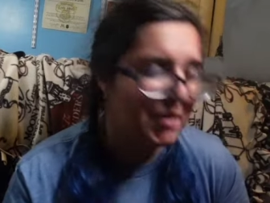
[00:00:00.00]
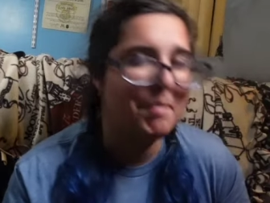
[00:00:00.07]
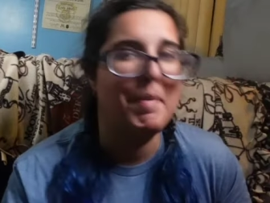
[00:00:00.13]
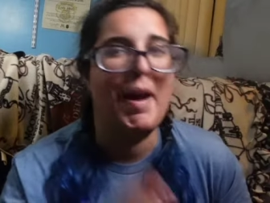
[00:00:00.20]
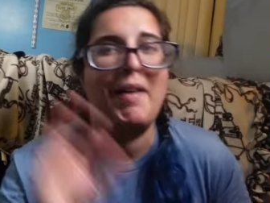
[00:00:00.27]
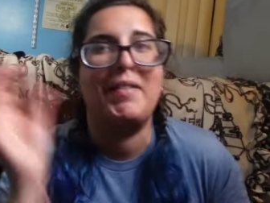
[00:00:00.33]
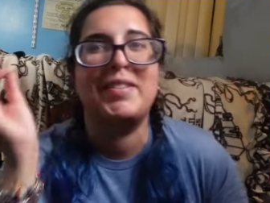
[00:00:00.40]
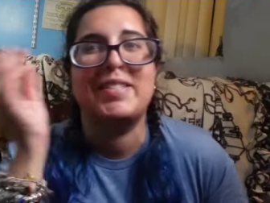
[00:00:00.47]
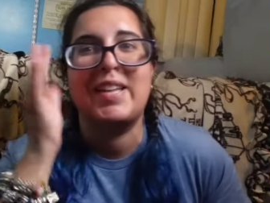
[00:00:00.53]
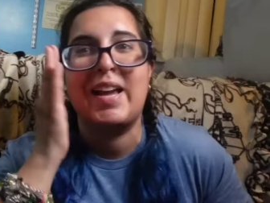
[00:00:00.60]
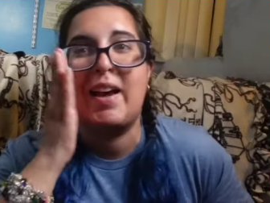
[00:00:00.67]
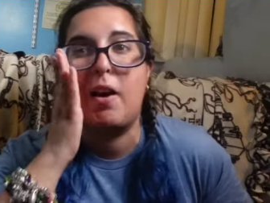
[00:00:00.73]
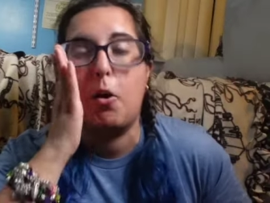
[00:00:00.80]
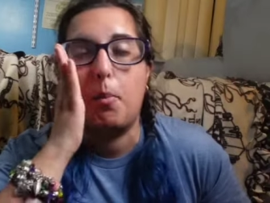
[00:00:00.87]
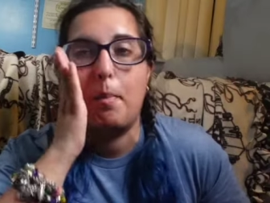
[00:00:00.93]
balancing
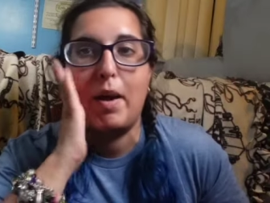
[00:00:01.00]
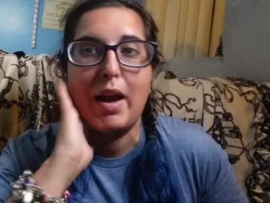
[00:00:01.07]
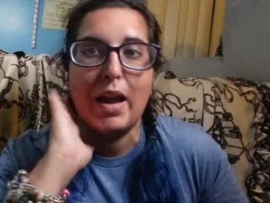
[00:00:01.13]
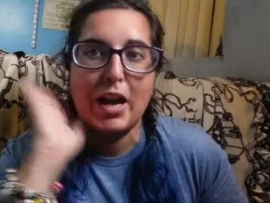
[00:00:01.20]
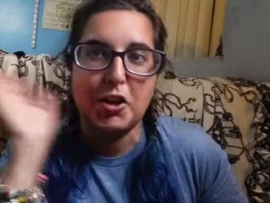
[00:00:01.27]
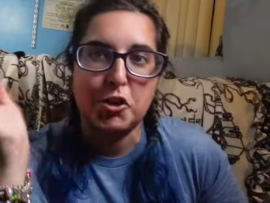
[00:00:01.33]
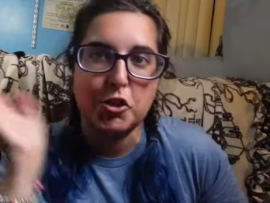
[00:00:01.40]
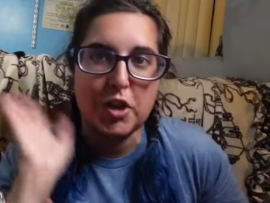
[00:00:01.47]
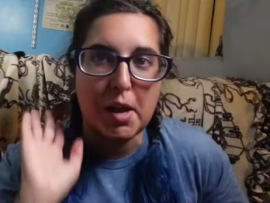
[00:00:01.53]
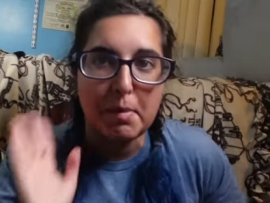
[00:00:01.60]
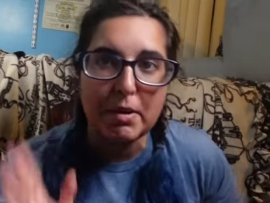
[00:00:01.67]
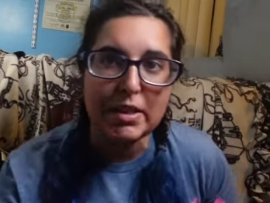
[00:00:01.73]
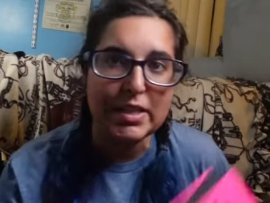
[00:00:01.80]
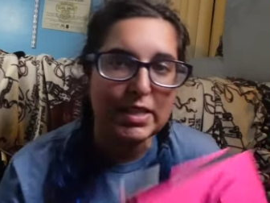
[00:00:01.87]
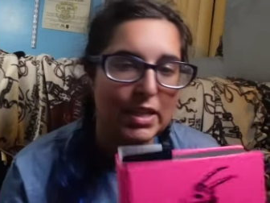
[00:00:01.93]
out my
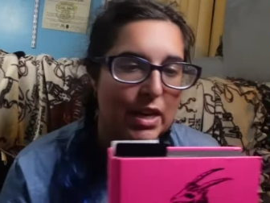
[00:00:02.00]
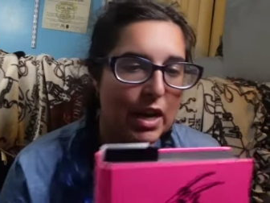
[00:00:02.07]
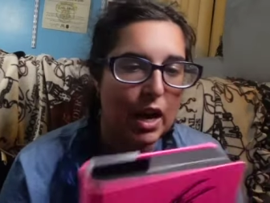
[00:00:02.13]
entertainment.